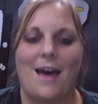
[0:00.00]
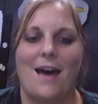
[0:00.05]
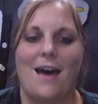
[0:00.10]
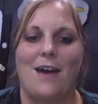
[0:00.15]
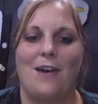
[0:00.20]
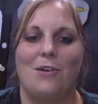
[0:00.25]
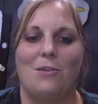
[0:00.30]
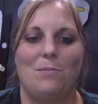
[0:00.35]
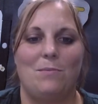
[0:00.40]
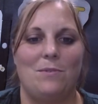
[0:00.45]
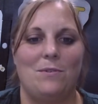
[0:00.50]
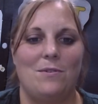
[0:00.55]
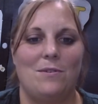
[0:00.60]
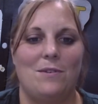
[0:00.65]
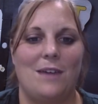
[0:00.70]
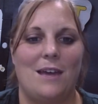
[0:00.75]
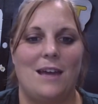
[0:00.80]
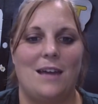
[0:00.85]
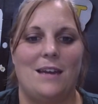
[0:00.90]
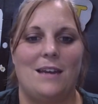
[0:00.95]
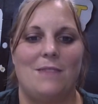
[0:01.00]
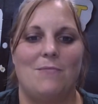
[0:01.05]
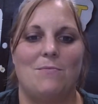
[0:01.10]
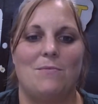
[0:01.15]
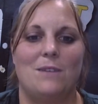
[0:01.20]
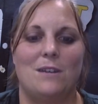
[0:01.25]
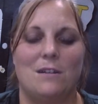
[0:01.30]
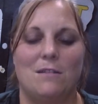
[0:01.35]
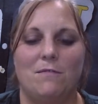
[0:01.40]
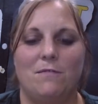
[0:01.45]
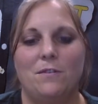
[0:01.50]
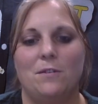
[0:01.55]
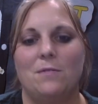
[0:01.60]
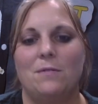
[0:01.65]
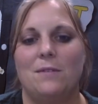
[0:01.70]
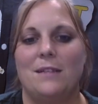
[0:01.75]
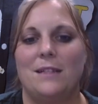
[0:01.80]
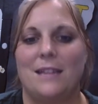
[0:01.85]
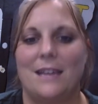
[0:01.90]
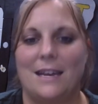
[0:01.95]
I hope you had a wonderful,
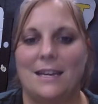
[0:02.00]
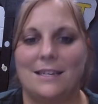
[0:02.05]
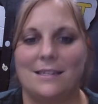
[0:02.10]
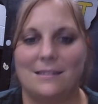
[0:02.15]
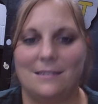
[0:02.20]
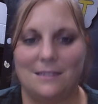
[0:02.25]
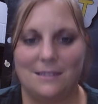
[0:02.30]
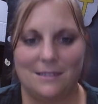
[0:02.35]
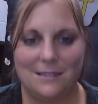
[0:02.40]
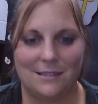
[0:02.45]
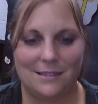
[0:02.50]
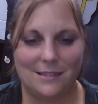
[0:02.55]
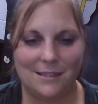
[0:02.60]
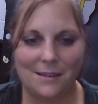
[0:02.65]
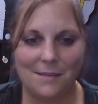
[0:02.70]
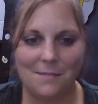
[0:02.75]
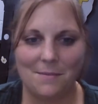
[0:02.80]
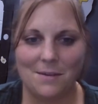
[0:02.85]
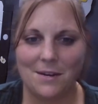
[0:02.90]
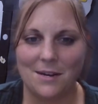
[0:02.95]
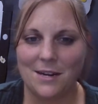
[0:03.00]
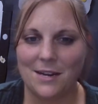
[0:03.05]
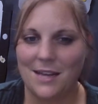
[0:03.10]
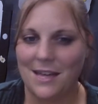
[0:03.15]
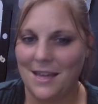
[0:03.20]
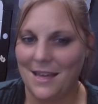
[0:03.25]
relaxing summer,